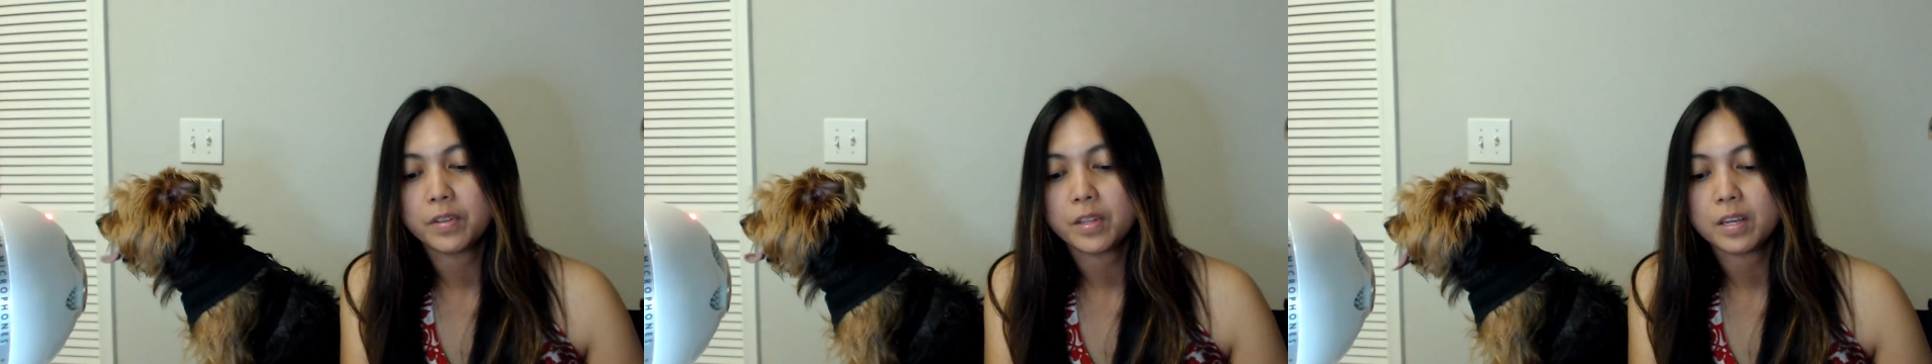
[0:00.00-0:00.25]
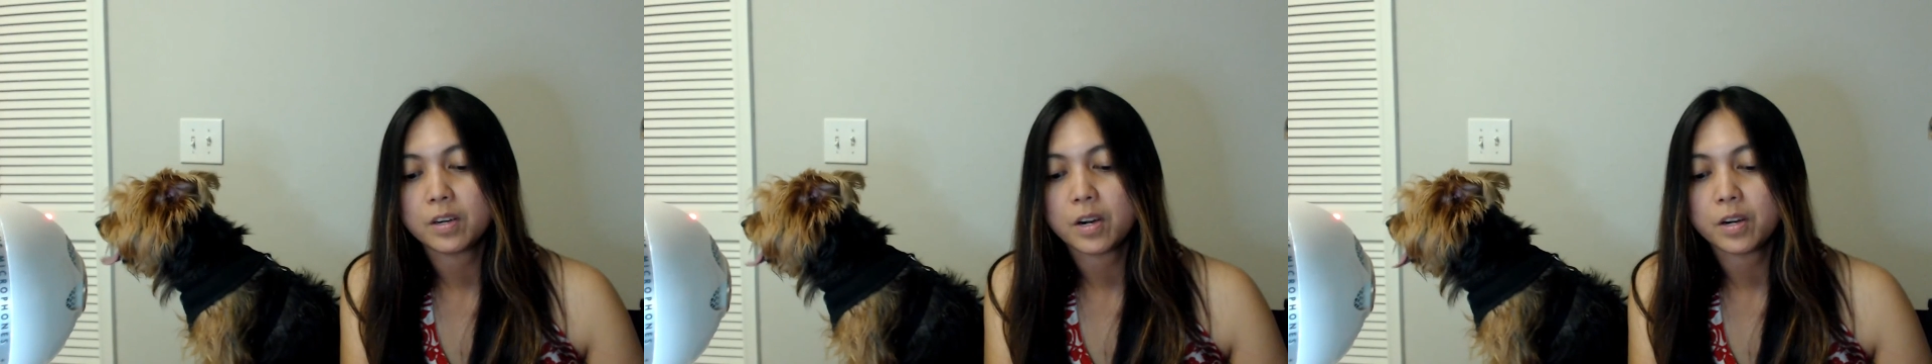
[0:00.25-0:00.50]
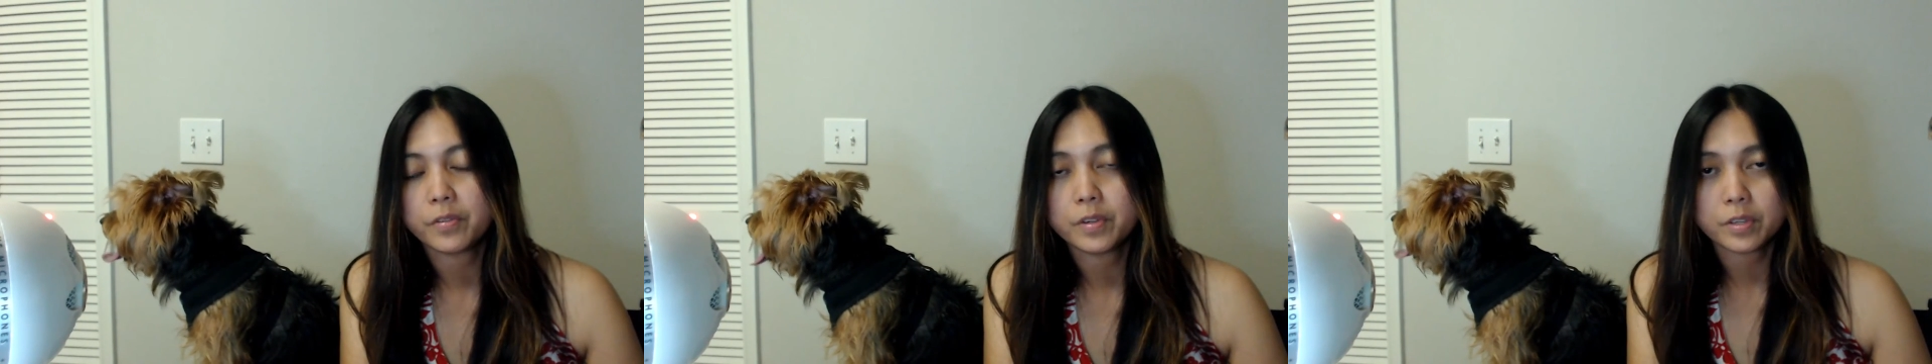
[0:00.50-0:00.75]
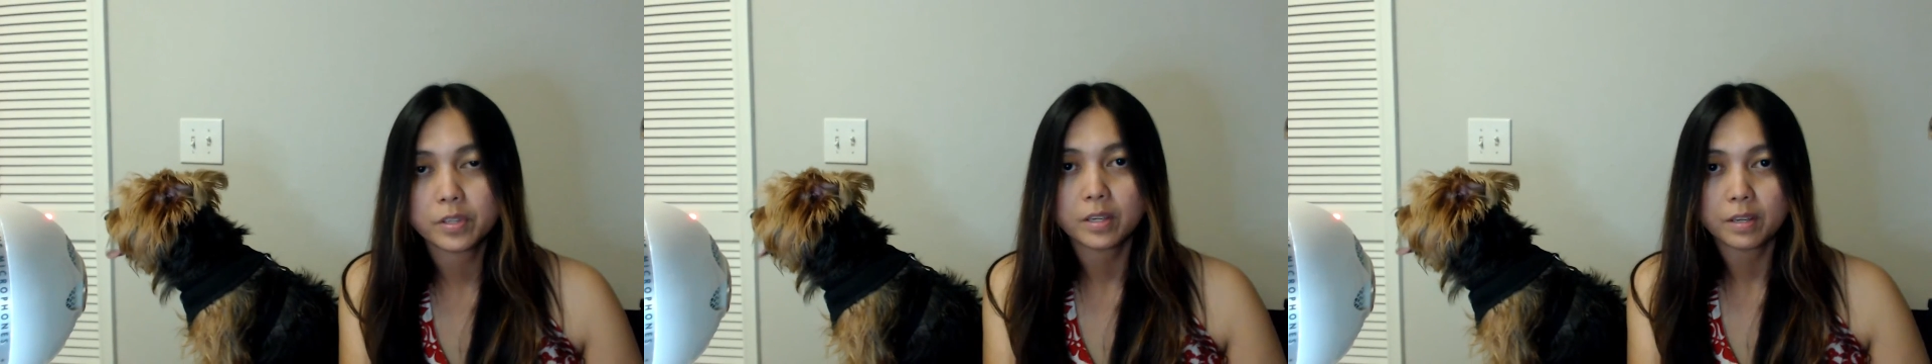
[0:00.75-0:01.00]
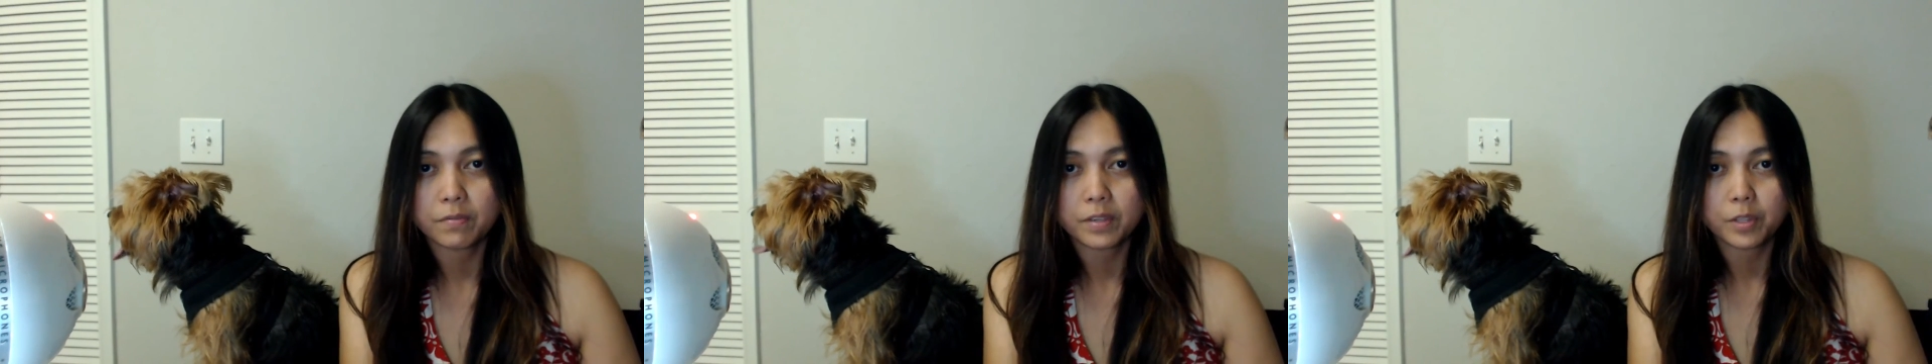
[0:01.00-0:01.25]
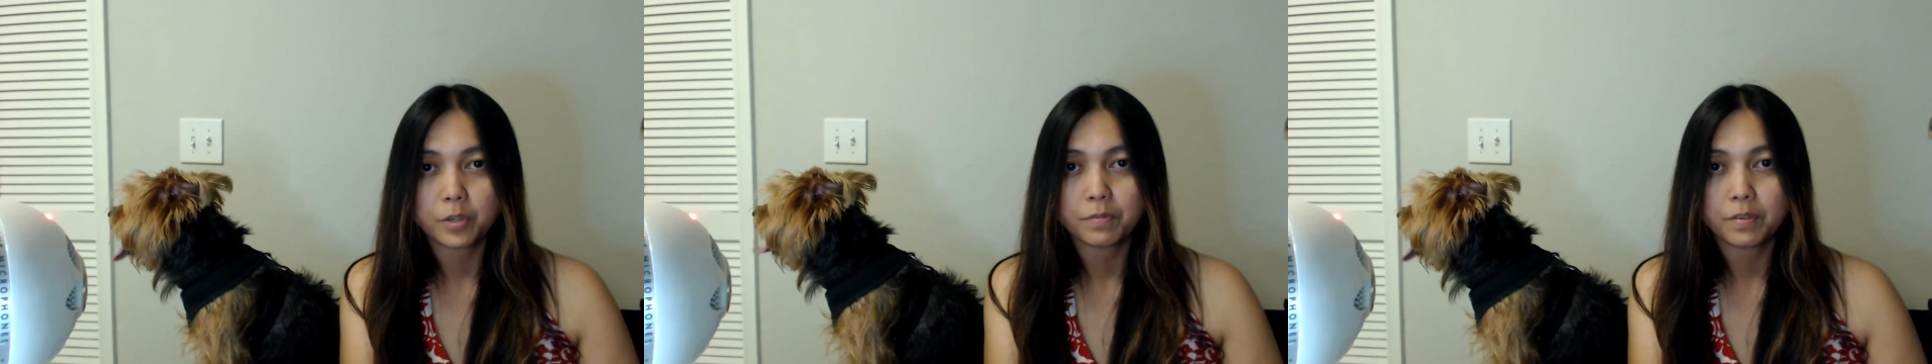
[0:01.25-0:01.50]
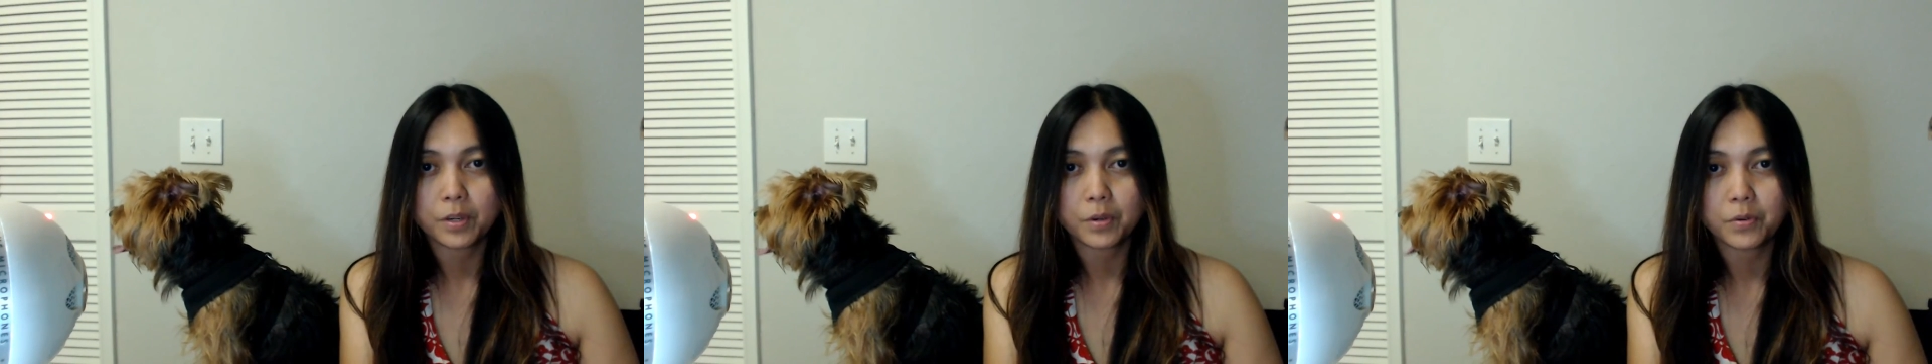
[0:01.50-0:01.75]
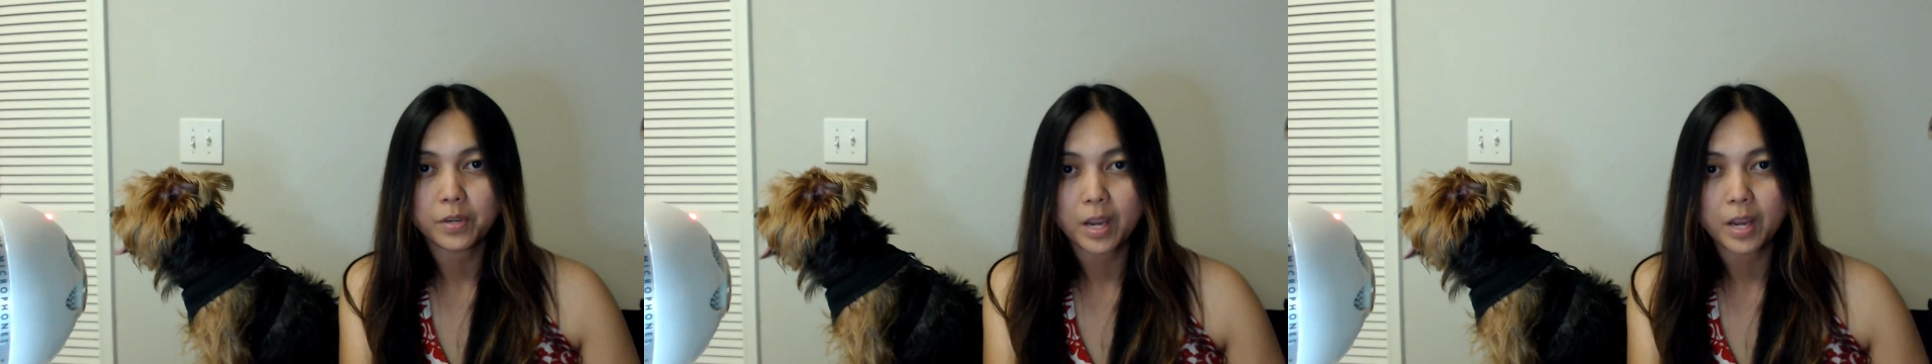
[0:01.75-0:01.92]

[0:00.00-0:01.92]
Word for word: the authors that I've interviewed,